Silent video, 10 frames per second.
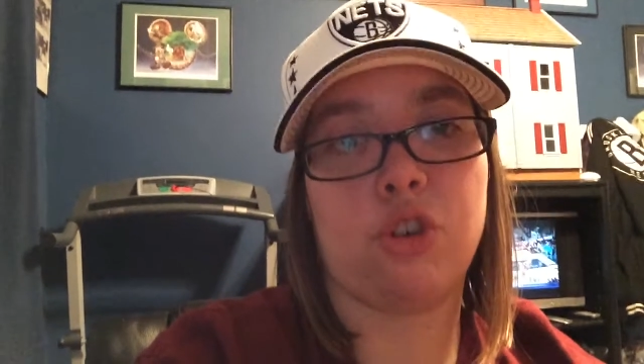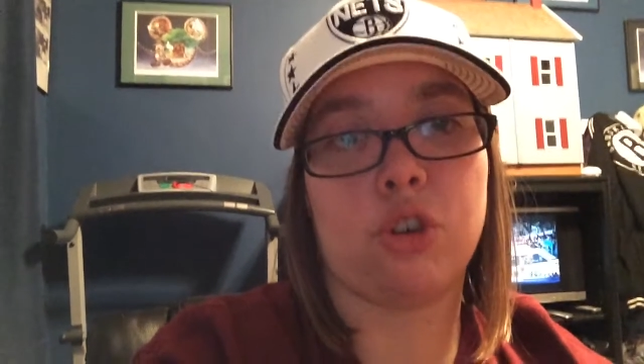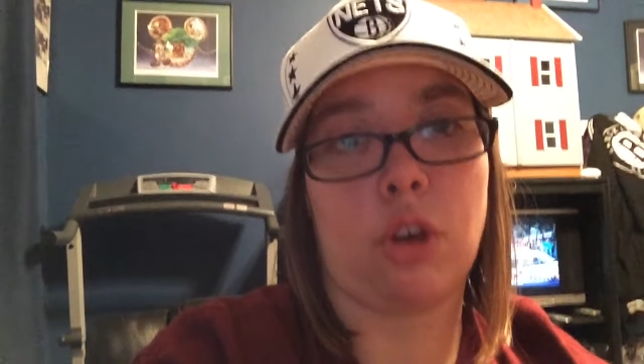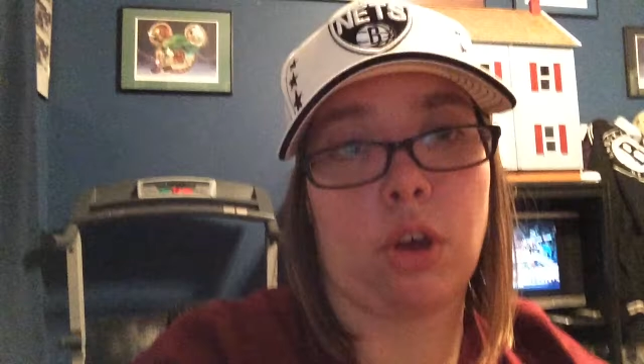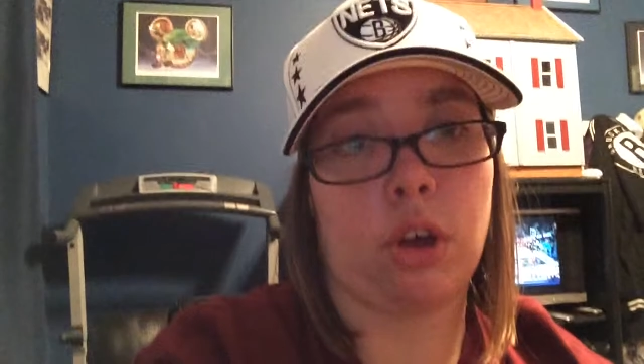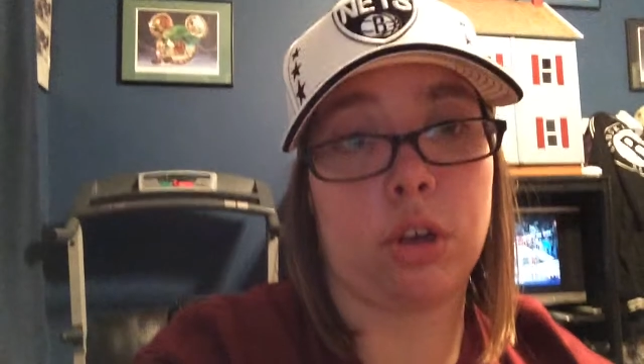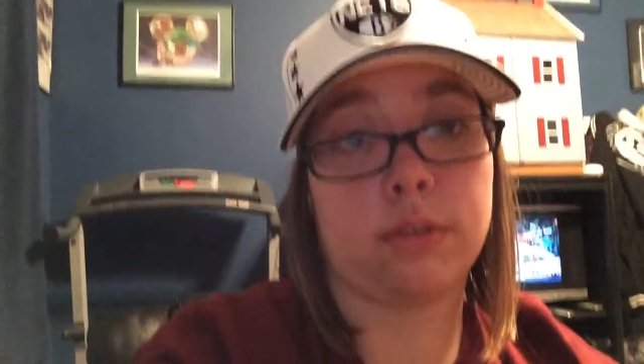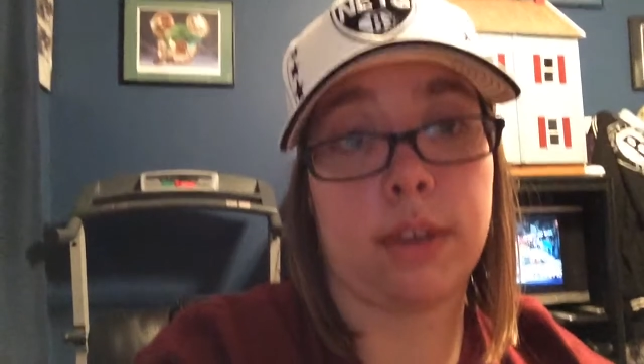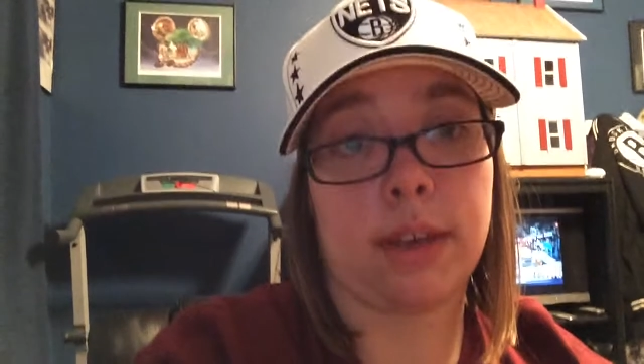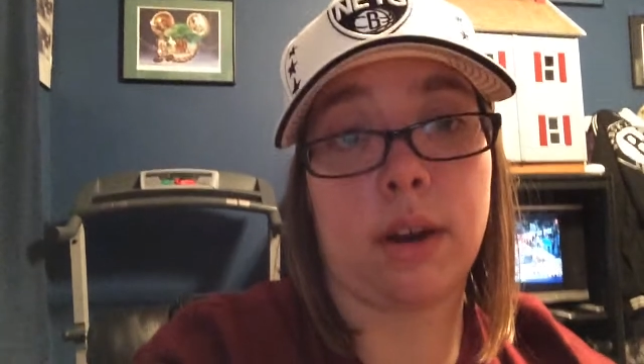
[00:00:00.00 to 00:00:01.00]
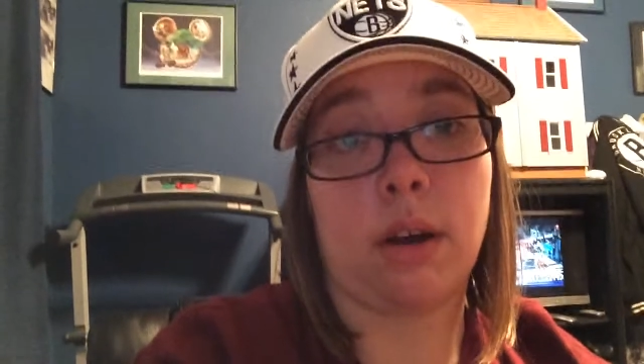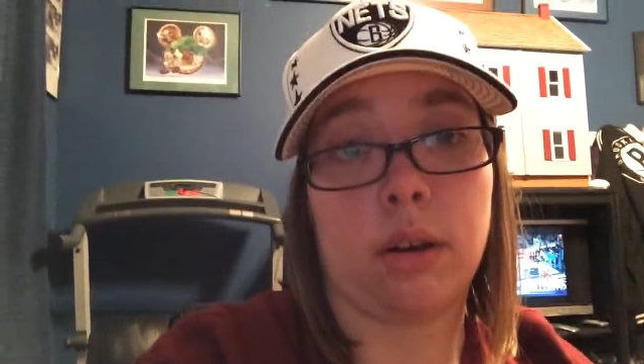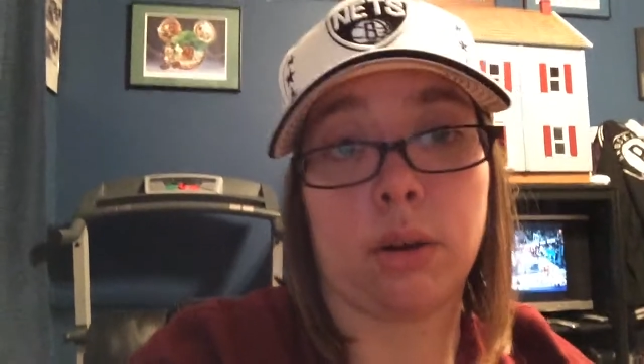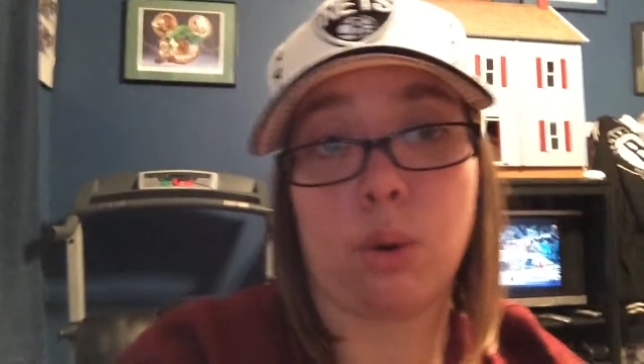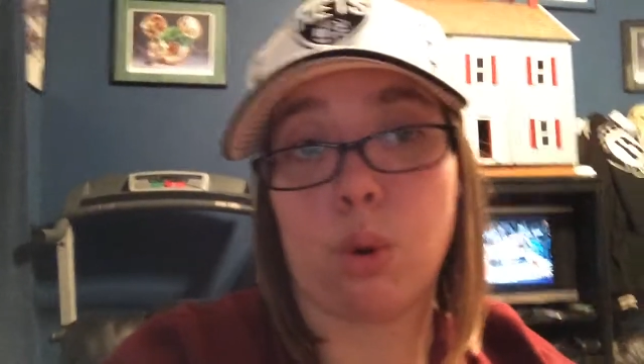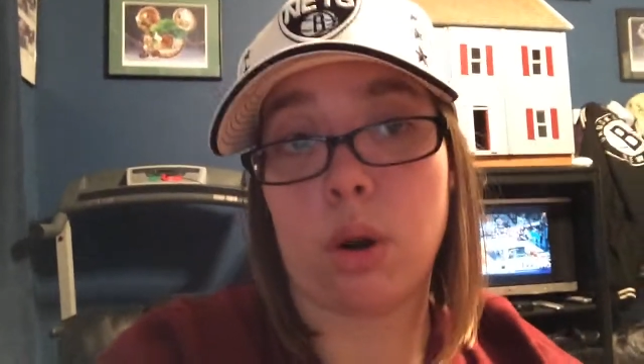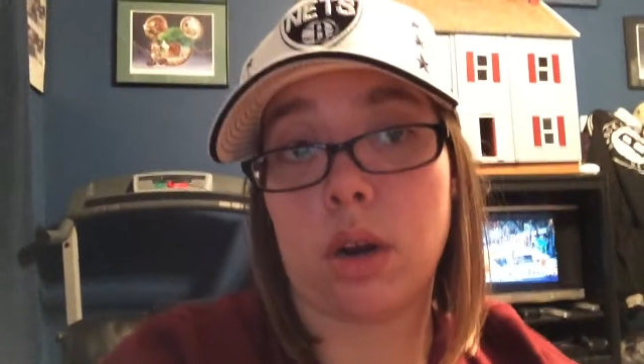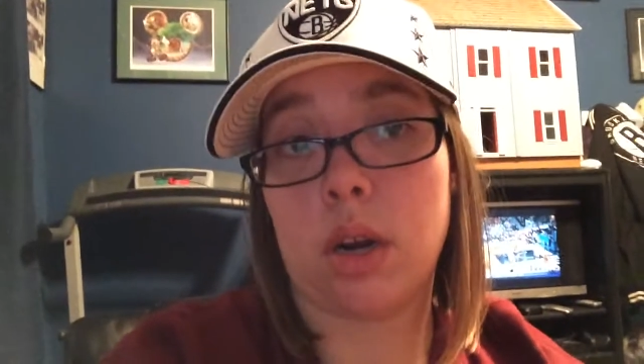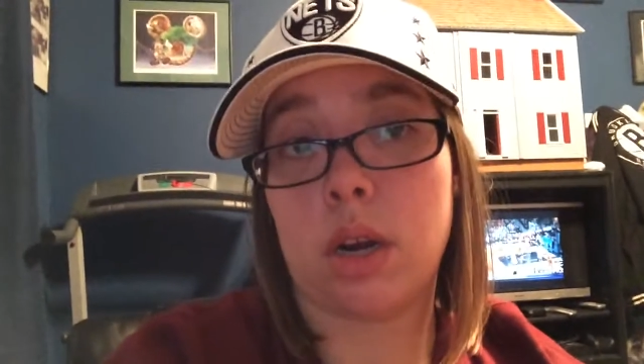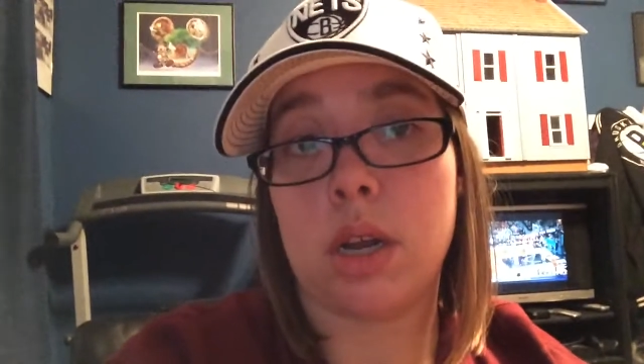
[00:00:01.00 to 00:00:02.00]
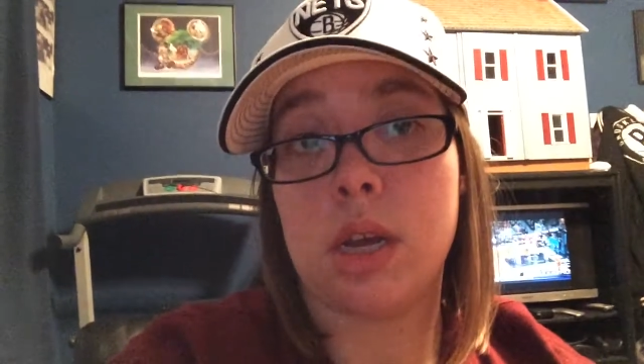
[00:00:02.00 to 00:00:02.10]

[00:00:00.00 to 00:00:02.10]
songs, like an encore.